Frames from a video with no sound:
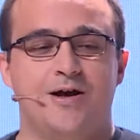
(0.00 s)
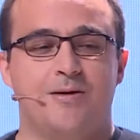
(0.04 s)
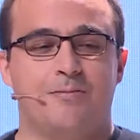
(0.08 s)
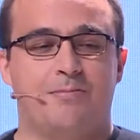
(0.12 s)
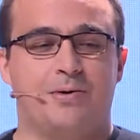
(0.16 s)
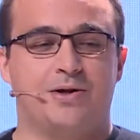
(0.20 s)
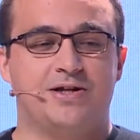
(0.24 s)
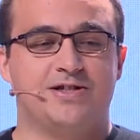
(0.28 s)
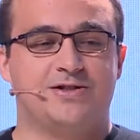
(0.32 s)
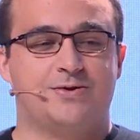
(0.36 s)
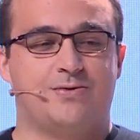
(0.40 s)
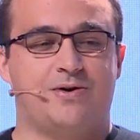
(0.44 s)

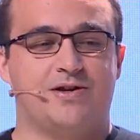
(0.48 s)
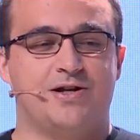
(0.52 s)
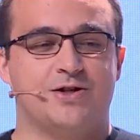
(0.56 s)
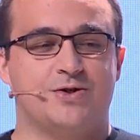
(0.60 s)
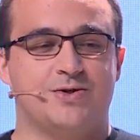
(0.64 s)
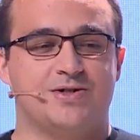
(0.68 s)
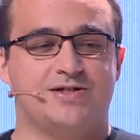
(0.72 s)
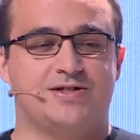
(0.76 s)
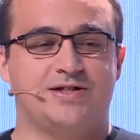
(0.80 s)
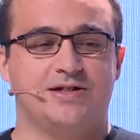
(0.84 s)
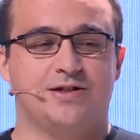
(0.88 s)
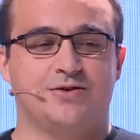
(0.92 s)
but it's quite
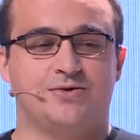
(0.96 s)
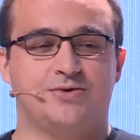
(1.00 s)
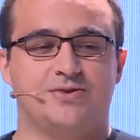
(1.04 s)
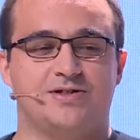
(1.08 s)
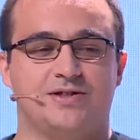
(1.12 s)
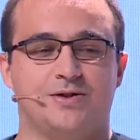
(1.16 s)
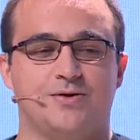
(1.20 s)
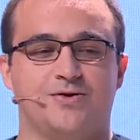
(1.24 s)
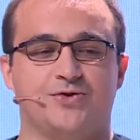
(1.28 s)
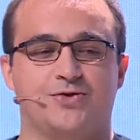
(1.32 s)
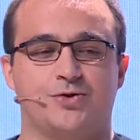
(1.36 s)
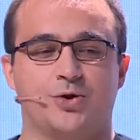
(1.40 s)
interesting to
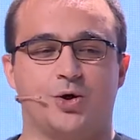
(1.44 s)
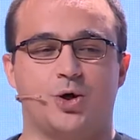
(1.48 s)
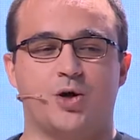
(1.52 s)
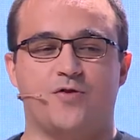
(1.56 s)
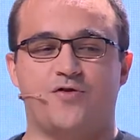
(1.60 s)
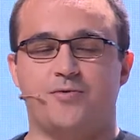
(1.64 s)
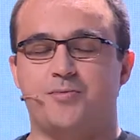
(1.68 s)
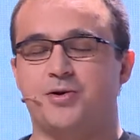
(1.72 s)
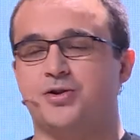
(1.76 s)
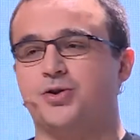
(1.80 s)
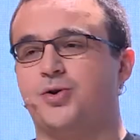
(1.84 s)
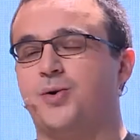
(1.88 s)
see also
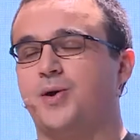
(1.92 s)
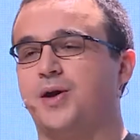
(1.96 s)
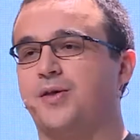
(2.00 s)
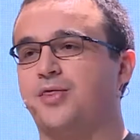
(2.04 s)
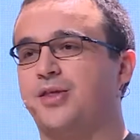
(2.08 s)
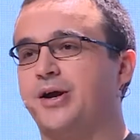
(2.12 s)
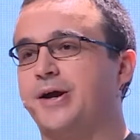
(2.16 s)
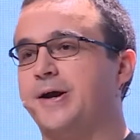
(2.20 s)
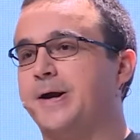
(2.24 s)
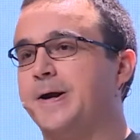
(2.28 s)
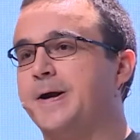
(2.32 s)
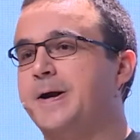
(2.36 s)
government going
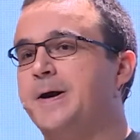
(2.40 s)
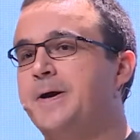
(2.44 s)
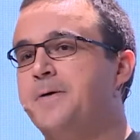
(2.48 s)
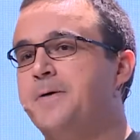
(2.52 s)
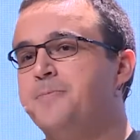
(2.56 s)
there.